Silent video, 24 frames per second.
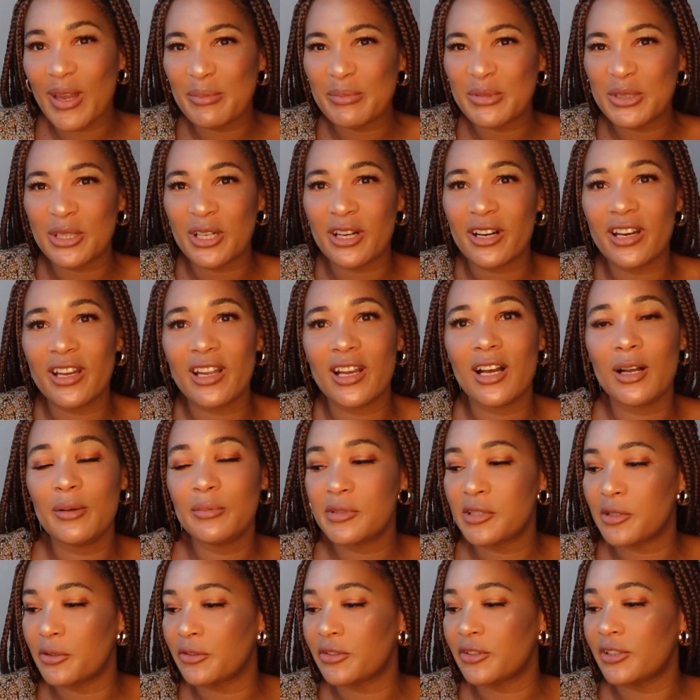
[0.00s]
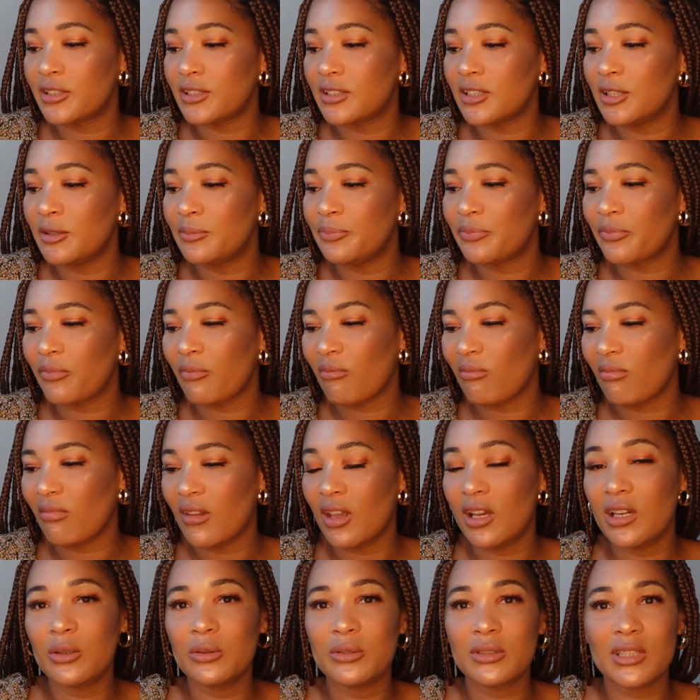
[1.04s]
sorry, I'm so thirsty.
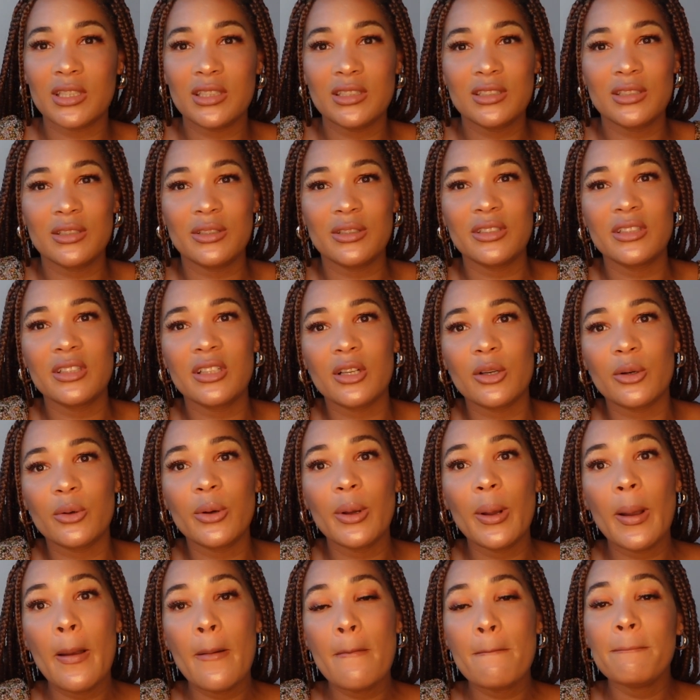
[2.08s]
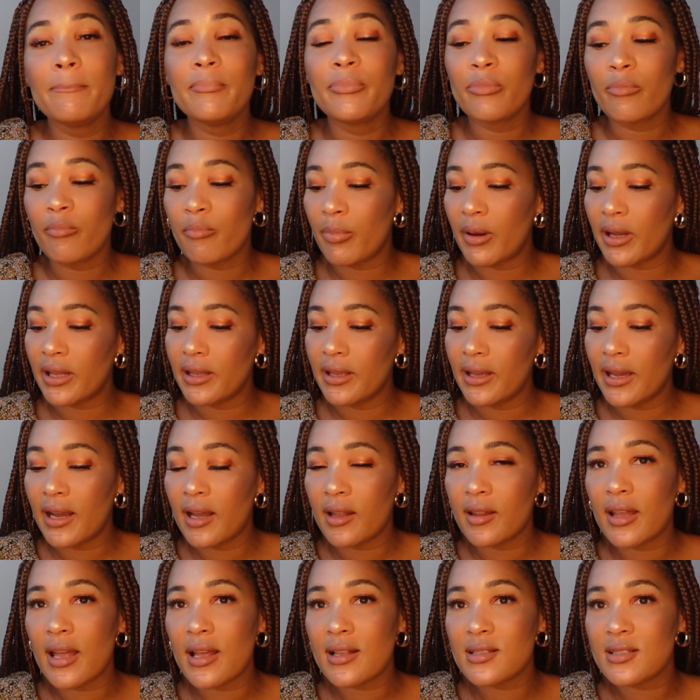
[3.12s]
It don't taste good though. But yeah,
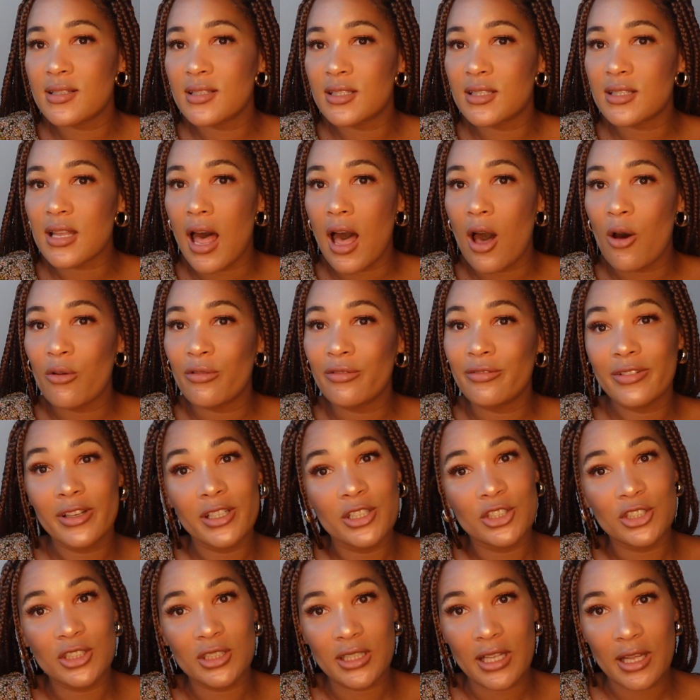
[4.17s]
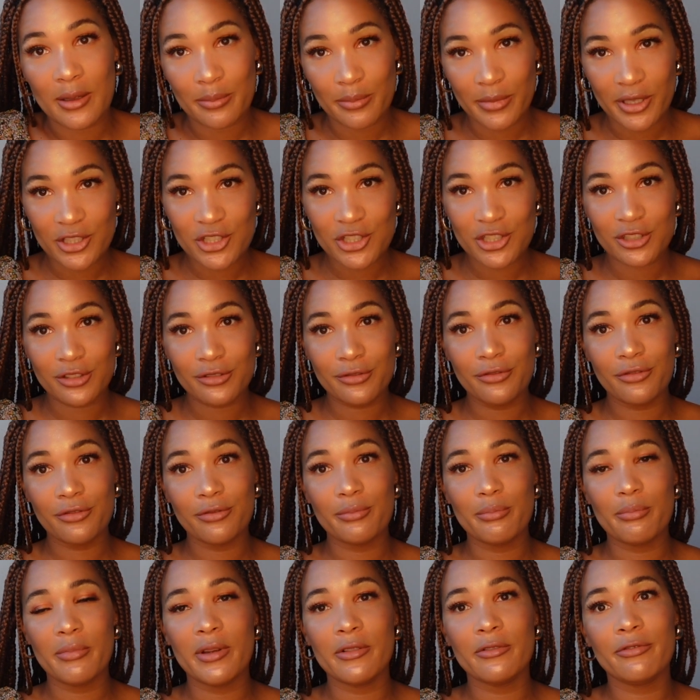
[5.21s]
that's our vision and mission,
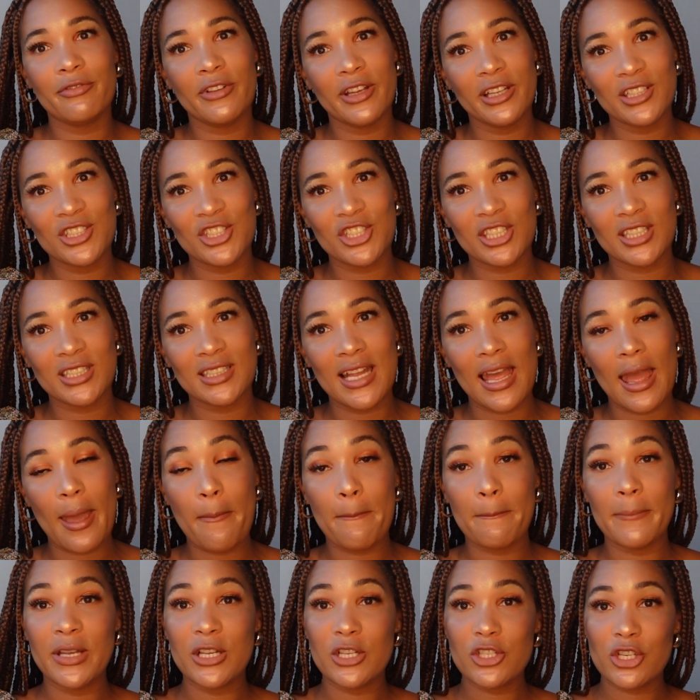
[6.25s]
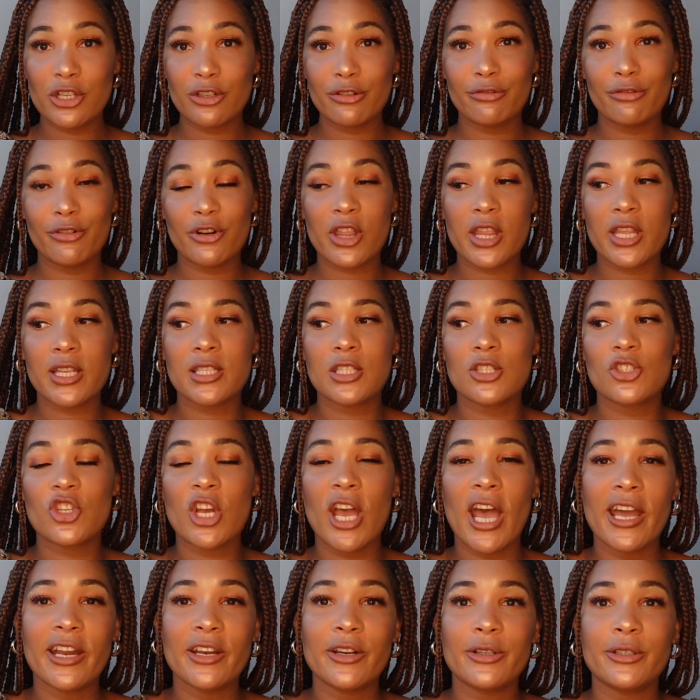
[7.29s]
for this
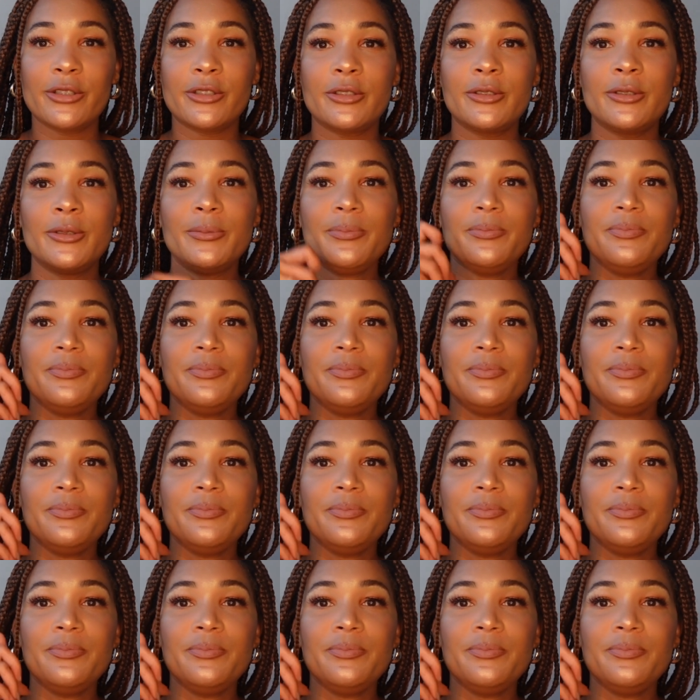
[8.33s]
channel.